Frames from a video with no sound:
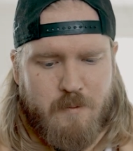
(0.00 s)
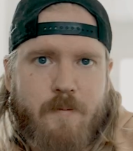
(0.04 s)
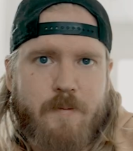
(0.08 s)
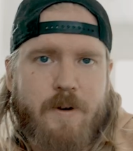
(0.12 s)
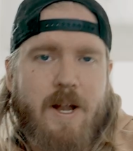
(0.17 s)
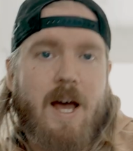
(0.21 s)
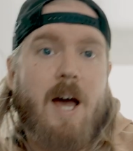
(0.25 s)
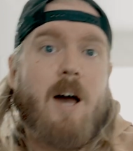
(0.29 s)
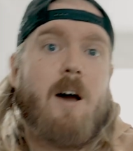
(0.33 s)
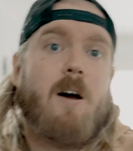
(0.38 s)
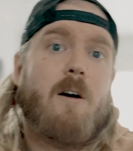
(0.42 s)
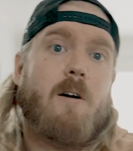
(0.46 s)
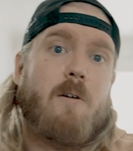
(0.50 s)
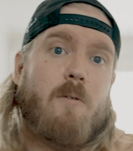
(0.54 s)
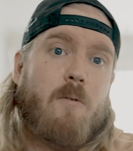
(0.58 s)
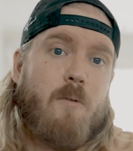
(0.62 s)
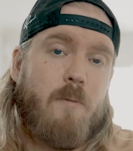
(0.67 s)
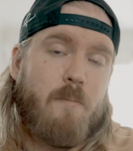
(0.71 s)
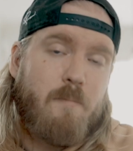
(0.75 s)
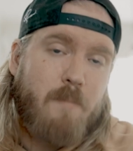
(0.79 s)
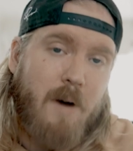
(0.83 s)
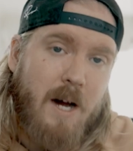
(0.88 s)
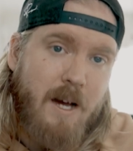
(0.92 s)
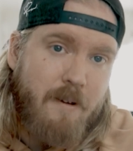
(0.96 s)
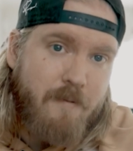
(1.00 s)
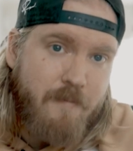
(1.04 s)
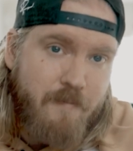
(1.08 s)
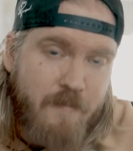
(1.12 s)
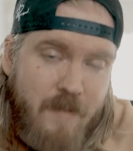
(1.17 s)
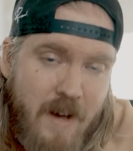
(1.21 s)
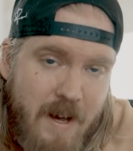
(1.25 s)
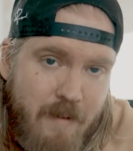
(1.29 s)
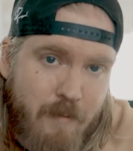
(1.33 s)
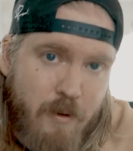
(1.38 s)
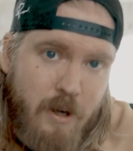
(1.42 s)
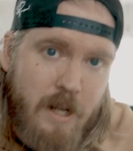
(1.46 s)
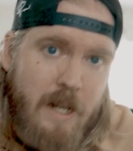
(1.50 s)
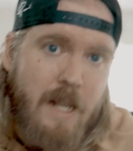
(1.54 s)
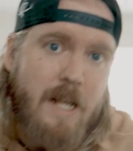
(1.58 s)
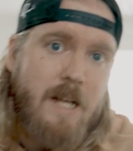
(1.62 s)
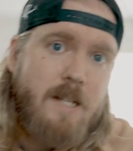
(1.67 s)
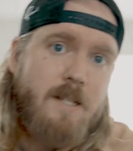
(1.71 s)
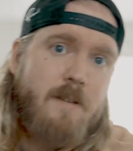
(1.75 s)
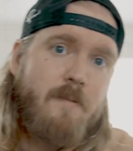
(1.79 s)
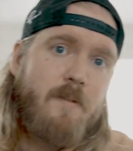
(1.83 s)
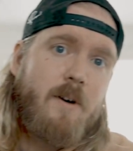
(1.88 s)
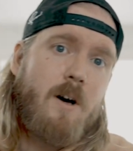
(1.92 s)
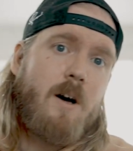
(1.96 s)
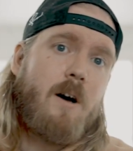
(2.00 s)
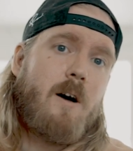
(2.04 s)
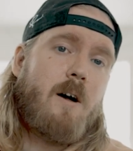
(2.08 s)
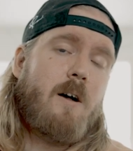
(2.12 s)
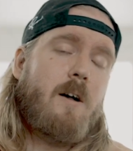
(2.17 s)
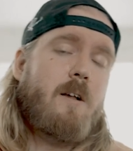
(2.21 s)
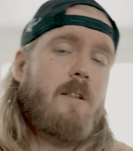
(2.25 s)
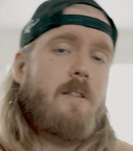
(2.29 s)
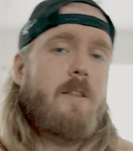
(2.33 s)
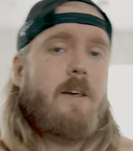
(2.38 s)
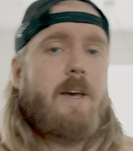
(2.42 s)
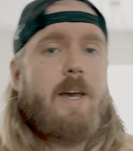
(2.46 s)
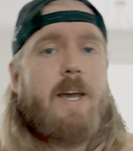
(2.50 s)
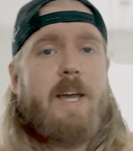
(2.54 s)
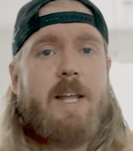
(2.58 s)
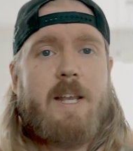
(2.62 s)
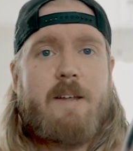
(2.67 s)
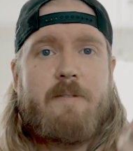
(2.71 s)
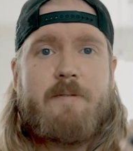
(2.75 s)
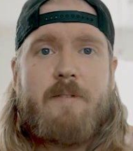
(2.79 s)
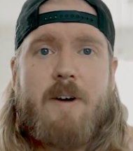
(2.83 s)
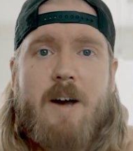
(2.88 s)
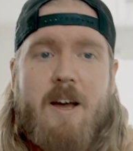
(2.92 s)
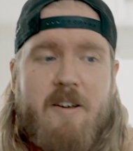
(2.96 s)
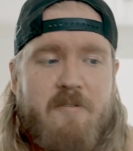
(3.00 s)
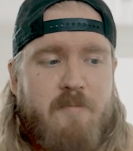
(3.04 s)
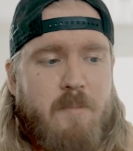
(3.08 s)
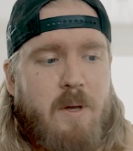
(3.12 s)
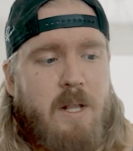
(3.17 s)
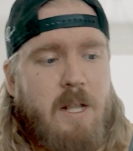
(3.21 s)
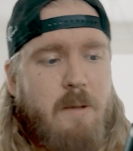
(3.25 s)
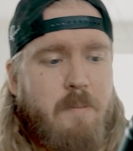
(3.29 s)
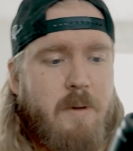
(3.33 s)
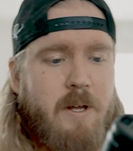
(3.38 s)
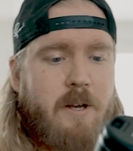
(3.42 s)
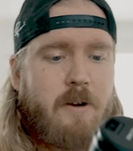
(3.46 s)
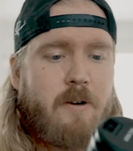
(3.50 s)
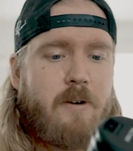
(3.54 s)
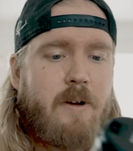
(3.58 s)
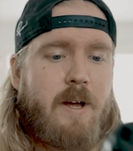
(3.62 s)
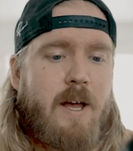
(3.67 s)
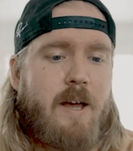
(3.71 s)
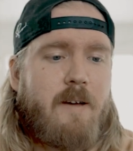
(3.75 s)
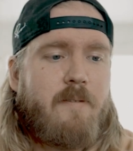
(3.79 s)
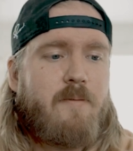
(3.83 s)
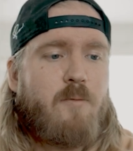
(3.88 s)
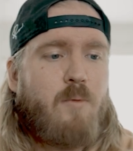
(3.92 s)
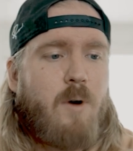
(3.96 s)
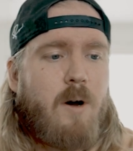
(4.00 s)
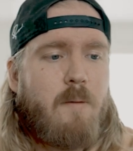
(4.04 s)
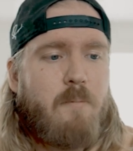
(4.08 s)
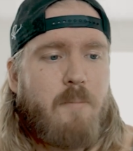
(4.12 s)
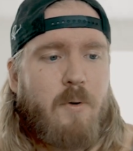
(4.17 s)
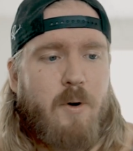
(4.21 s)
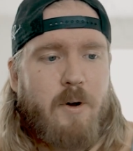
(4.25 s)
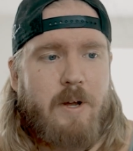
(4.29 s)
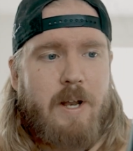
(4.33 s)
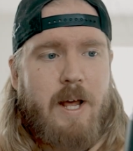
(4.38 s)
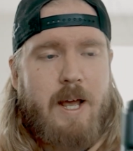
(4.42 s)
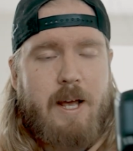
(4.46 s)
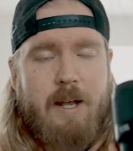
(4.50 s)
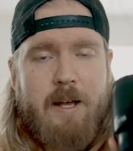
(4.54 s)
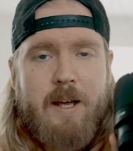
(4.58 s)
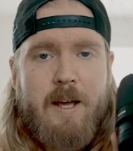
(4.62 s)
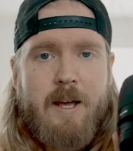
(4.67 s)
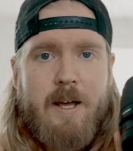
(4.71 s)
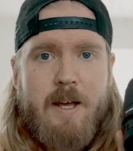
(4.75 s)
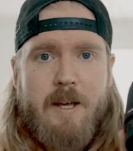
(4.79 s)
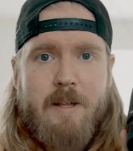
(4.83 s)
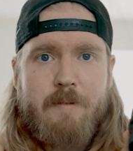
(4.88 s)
Now, my favorite lens of all, the 85mm f1.8.